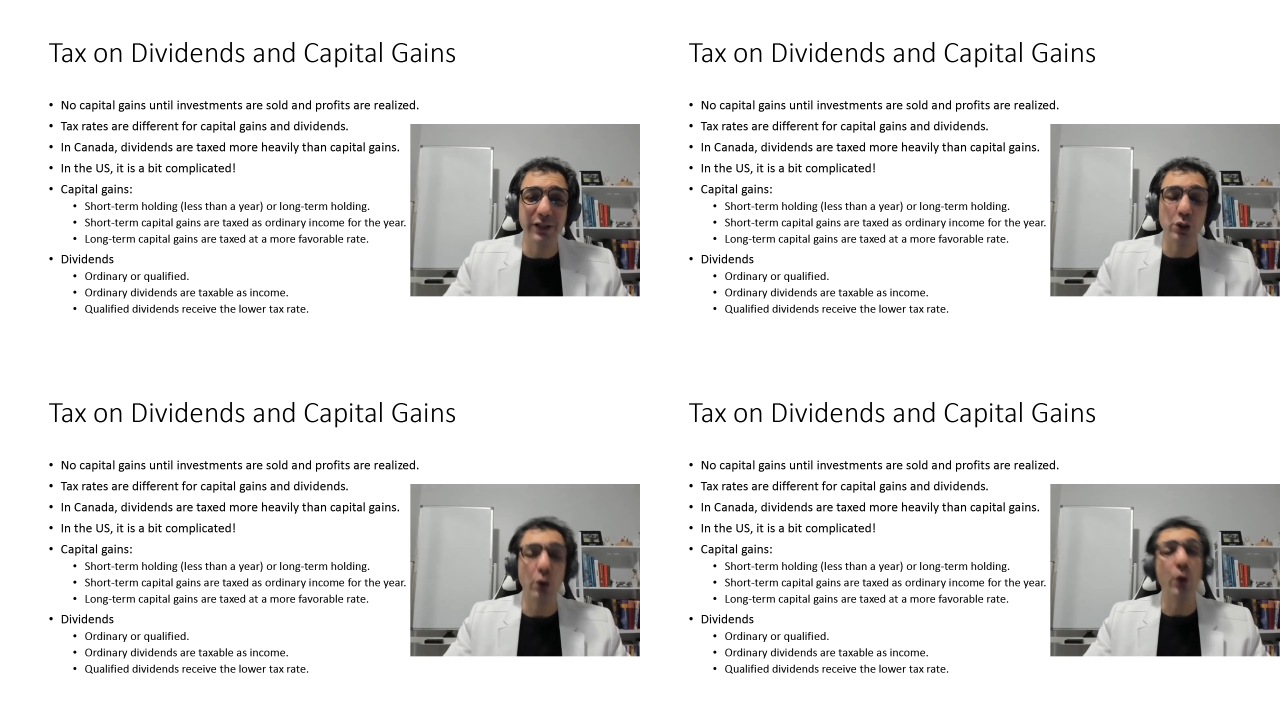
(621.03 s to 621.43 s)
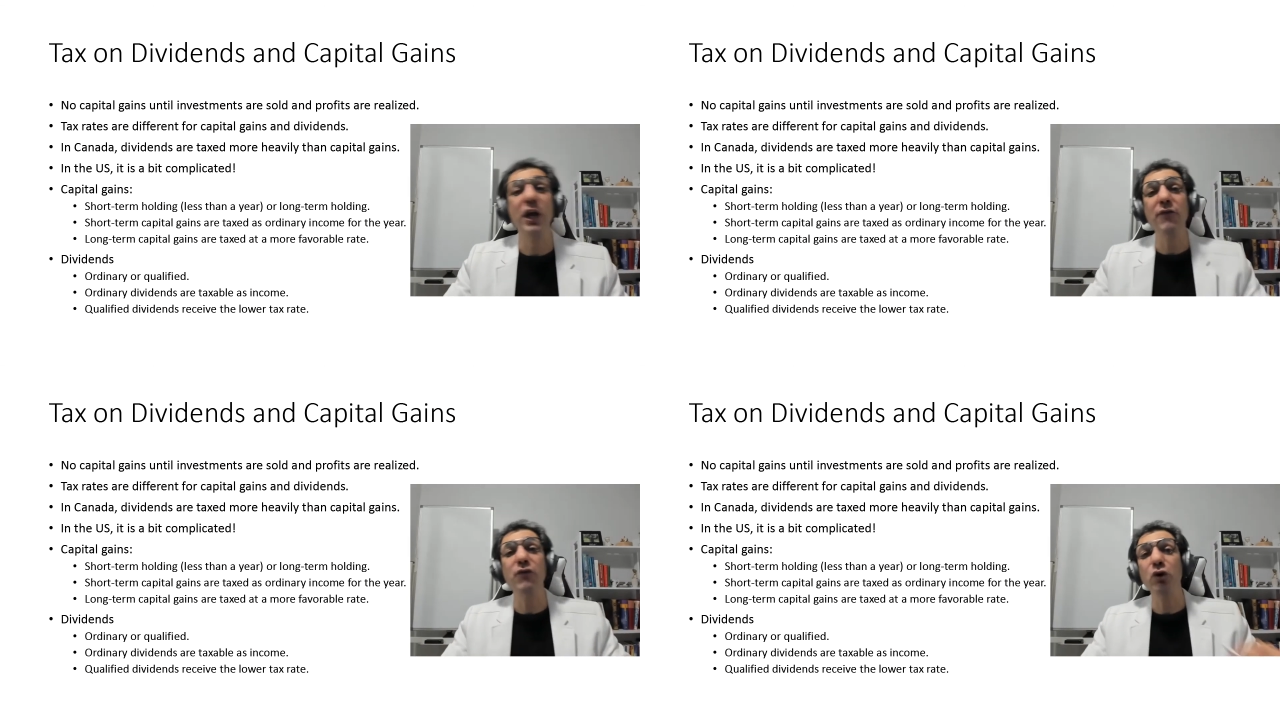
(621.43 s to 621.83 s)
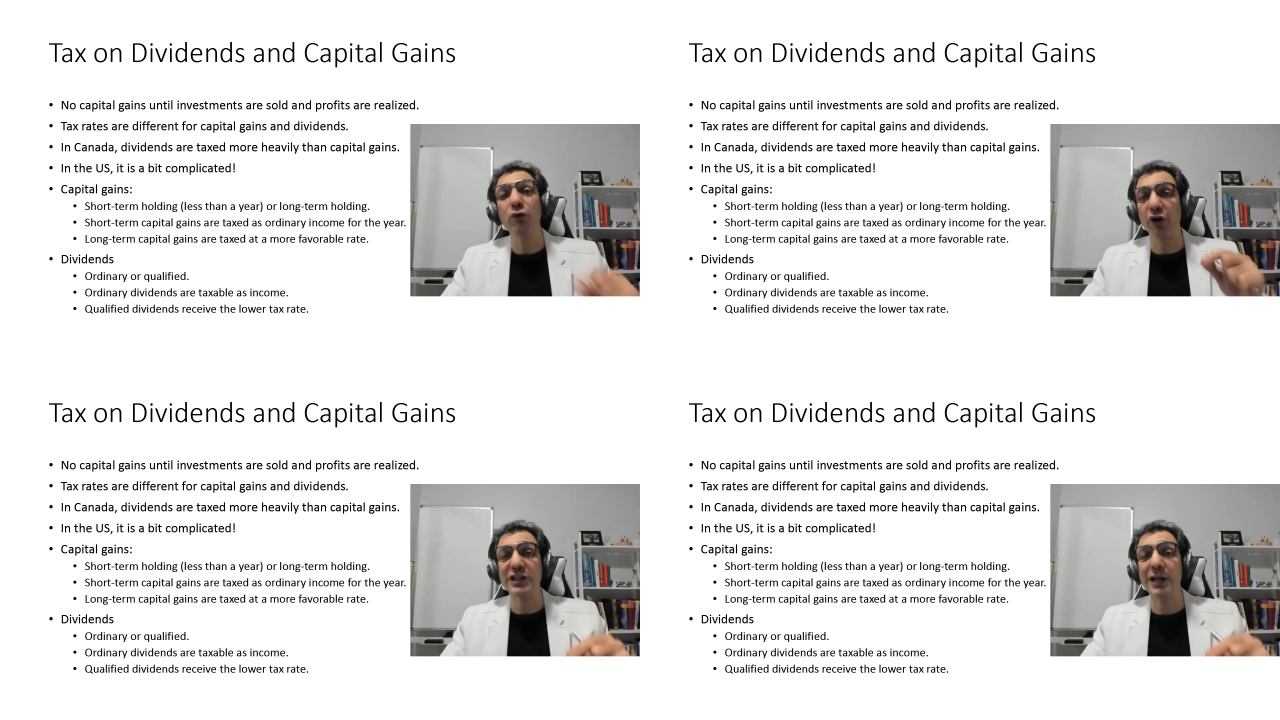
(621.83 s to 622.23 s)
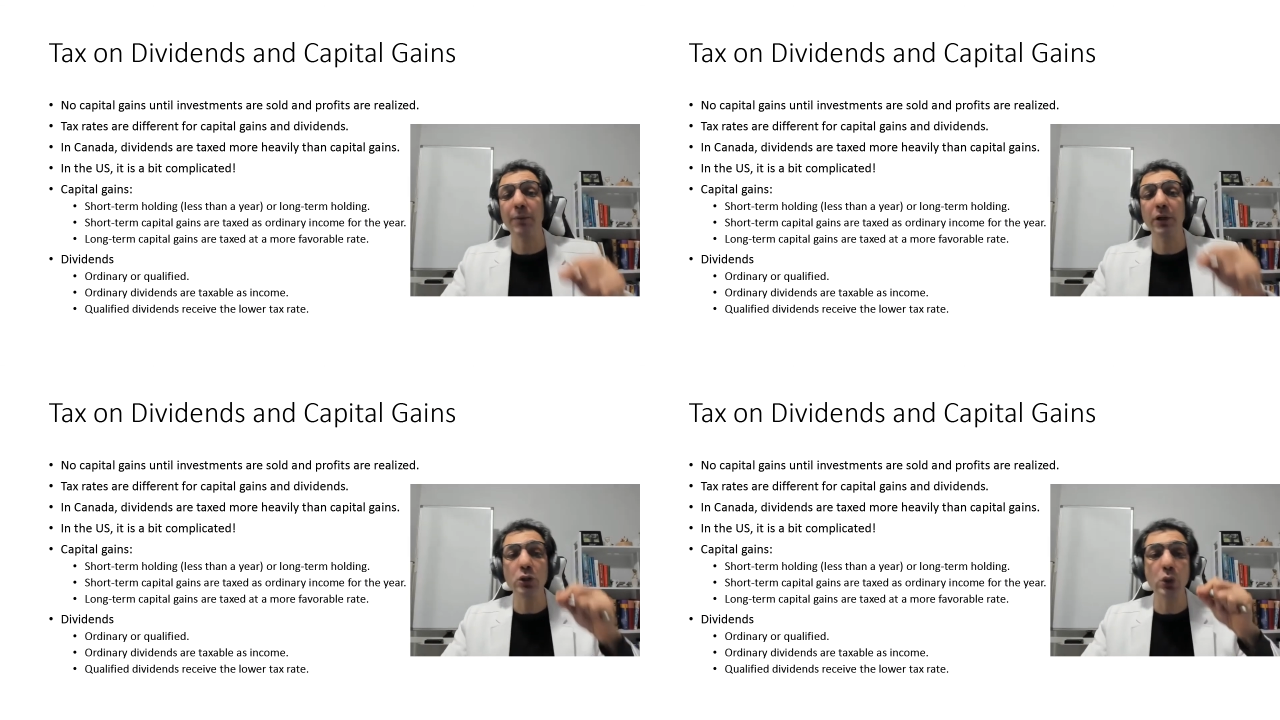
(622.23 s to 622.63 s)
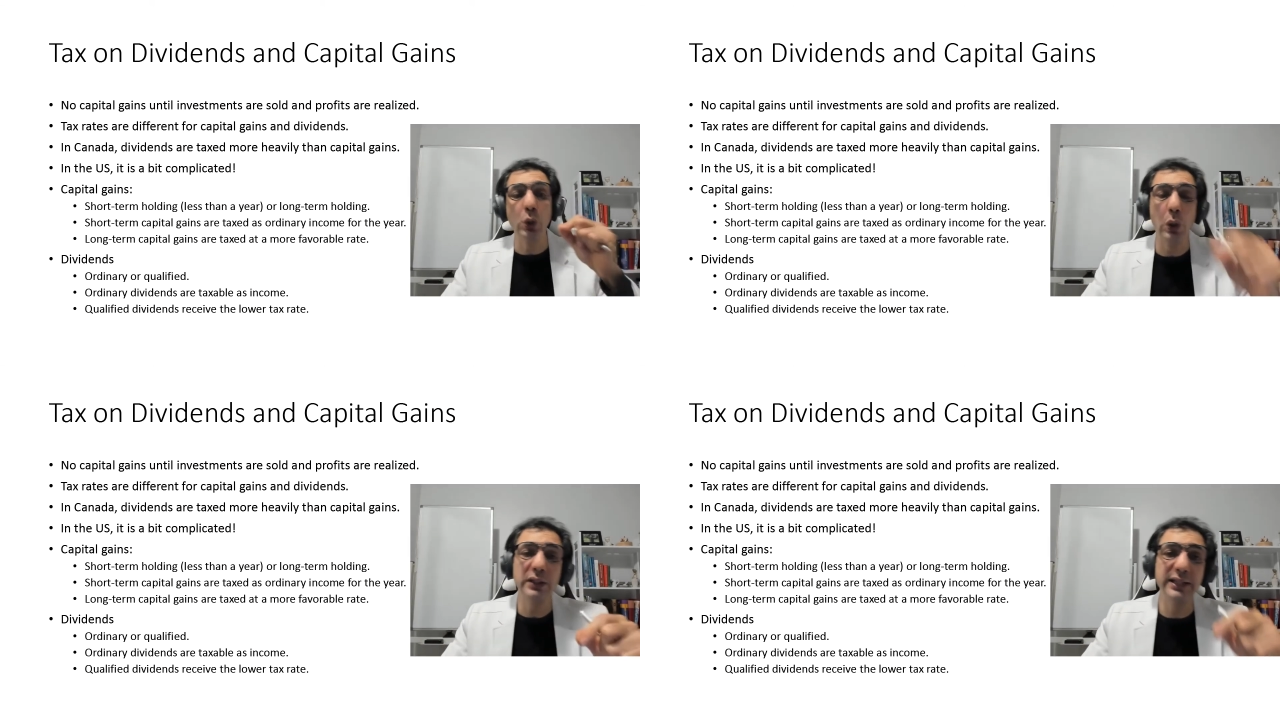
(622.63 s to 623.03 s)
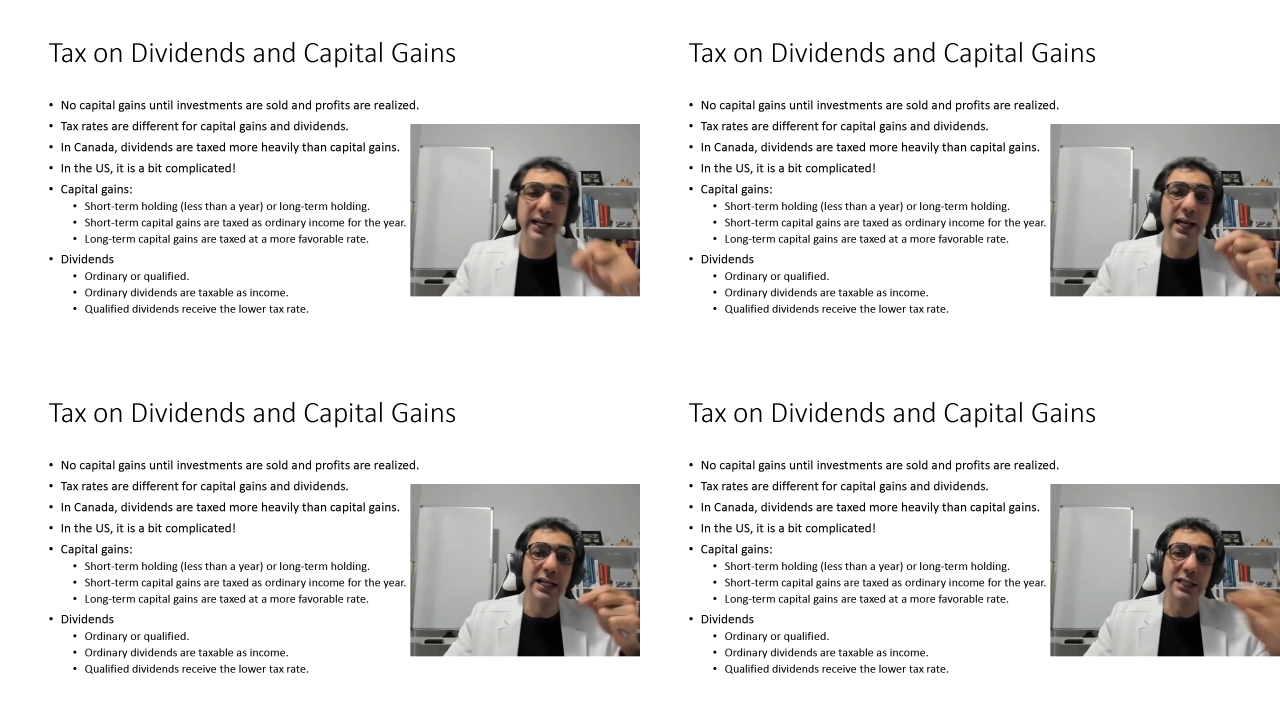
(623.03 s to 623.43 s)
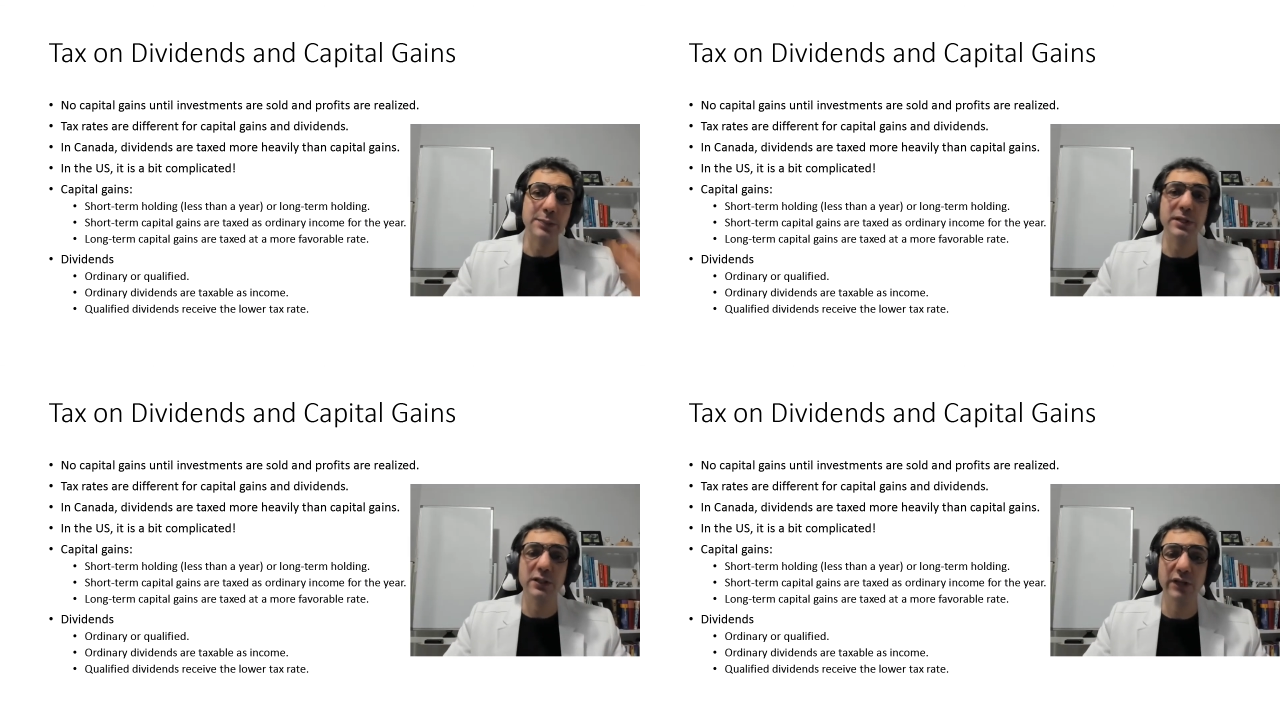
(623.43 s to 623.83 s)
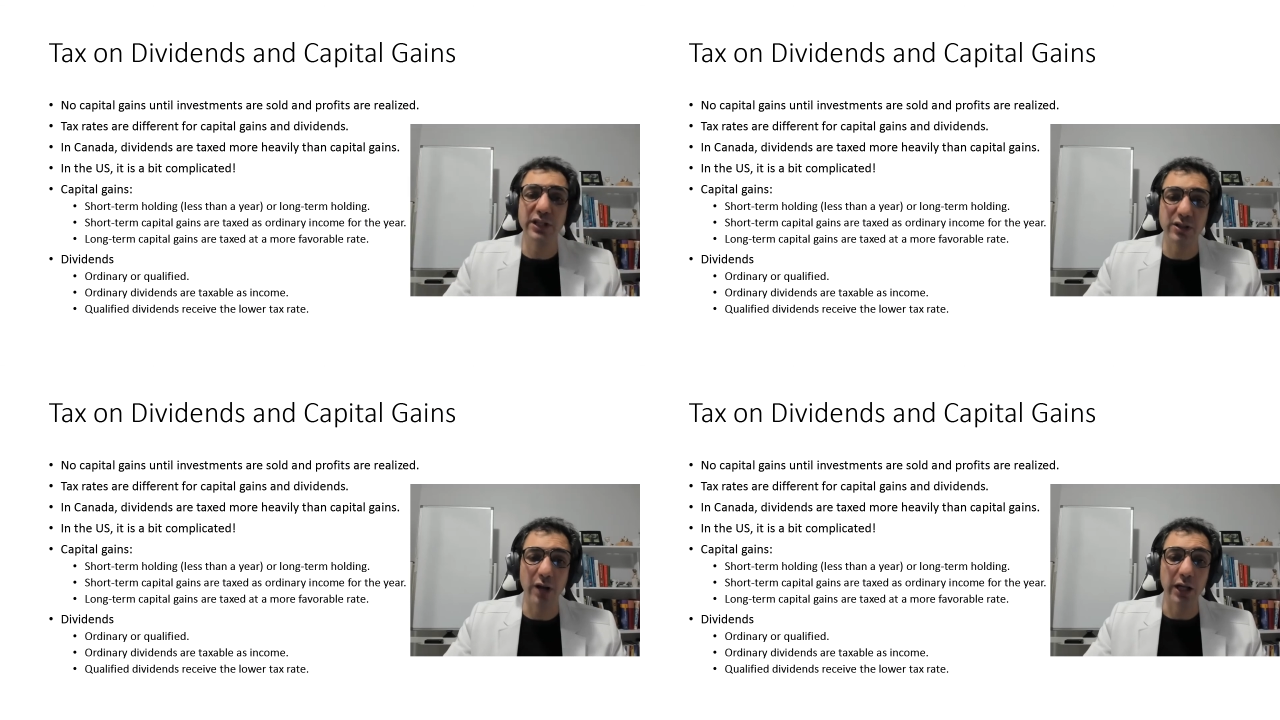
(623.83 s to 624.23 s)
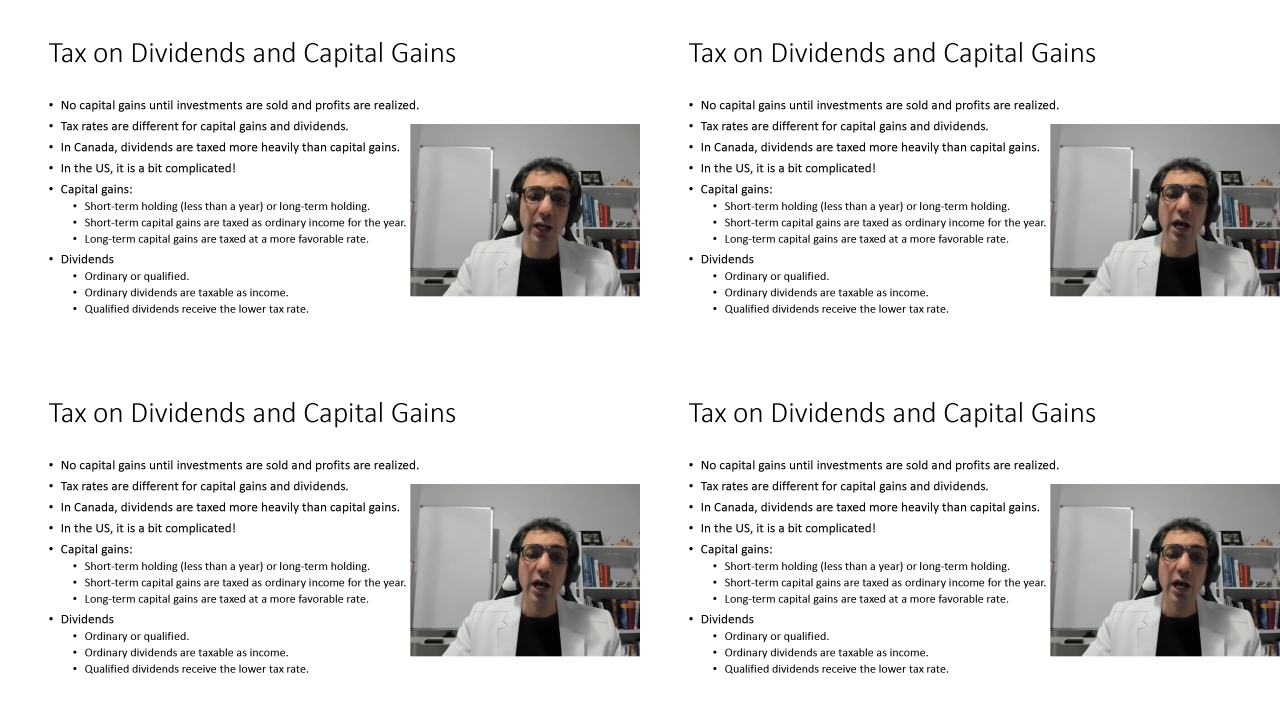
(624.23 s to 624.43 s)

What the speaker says: So if, for example, you hold a specific stock